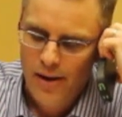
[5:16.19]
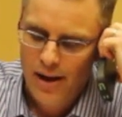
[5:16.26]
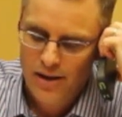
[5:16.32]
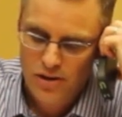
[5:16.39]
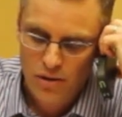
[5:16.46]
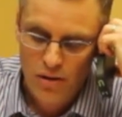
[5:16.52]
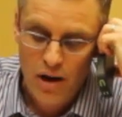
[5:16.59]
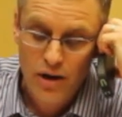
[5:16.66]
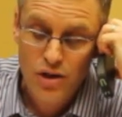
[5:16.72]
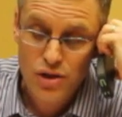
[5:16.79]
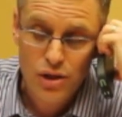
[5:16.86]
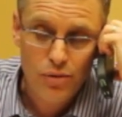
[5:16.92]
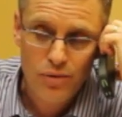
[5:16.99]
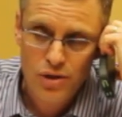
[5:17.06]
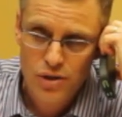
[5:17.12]
as long as
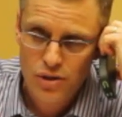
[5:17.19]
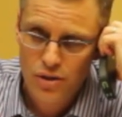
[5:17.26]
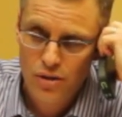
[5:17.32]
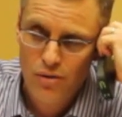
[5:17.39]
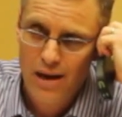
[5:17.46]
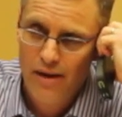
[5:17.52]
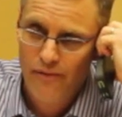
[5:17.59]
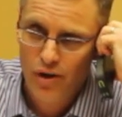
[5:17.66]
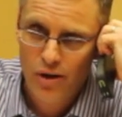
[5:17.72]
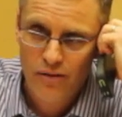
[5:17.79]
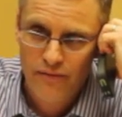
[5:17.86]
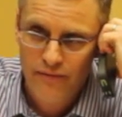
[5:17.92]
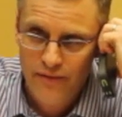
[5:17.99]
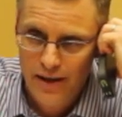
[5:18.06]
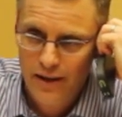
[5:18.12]
you and Sue have a
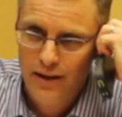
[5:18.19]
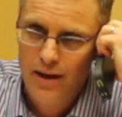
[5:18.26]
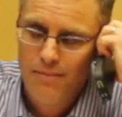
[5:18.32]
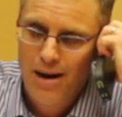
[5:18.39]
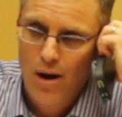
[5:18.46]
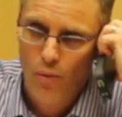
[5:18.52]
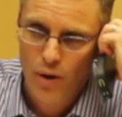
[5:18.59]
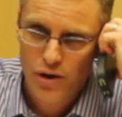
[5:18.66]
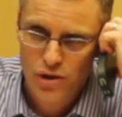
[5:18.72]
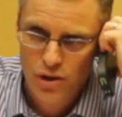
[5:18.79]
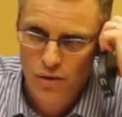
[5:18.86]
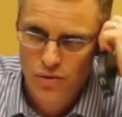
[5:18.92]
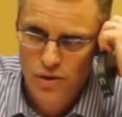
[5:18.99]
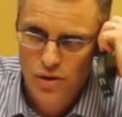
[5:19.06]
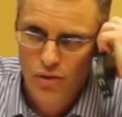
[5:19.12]
good feeling about what
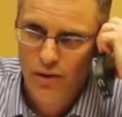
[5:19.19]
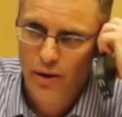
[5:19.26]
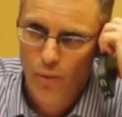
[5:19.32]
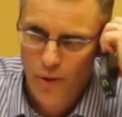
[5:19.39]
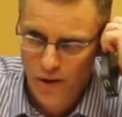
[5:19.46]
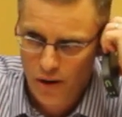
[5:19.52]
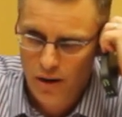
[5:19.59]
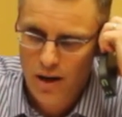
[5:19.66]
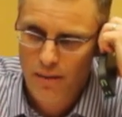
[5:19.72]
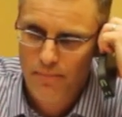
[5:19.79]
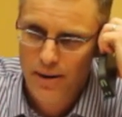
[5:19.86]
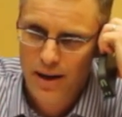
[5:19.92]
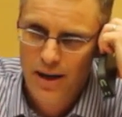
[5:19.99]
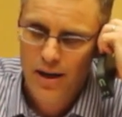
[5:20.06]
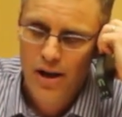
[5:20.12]
Joe's doing with our
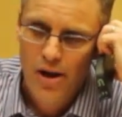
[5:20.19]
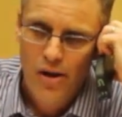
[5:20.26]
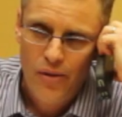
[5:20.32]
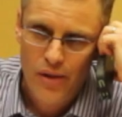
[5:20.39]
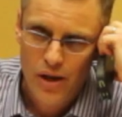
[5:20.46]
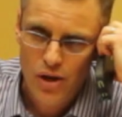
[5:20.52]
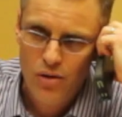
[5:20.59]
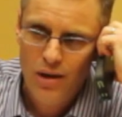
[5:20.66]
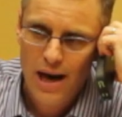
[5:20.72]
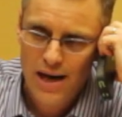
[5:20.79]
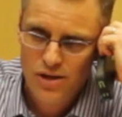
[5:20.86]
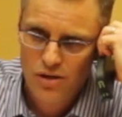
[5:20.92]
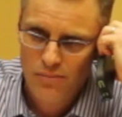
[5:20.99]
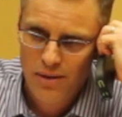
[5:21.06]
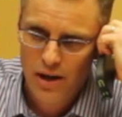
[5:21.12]
company, that you
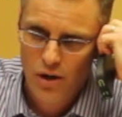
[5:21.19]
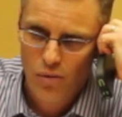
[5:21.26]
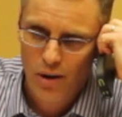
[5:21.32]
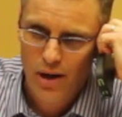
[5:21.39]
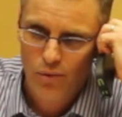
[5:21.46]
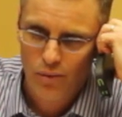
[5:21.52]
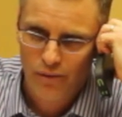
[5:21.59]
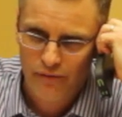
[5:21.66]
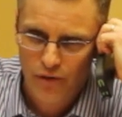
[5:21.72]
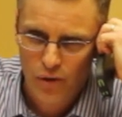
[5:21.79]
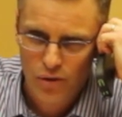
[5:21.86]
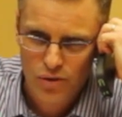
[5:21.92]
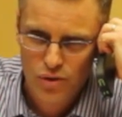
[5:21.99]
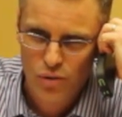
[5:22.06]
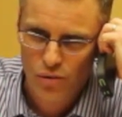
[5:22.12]
guys would be a great
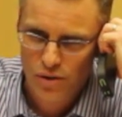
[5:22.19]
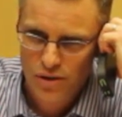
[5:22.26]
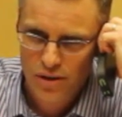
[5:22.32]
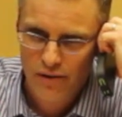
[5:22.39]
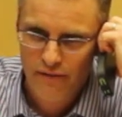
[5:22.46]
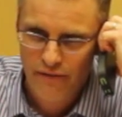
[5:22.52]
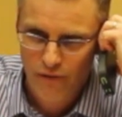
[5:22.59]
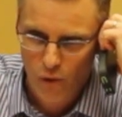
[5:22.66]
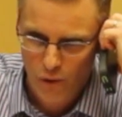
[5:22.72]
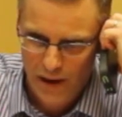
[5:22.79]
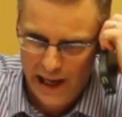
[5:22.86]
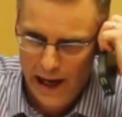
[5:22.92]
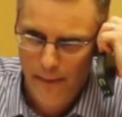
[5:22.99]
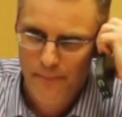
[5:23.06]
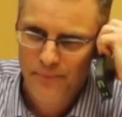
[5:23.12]
referral source for
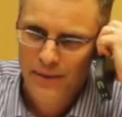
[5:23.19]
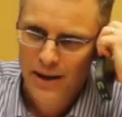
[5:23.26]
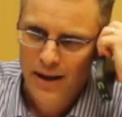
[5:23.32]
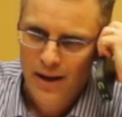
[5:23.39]
him.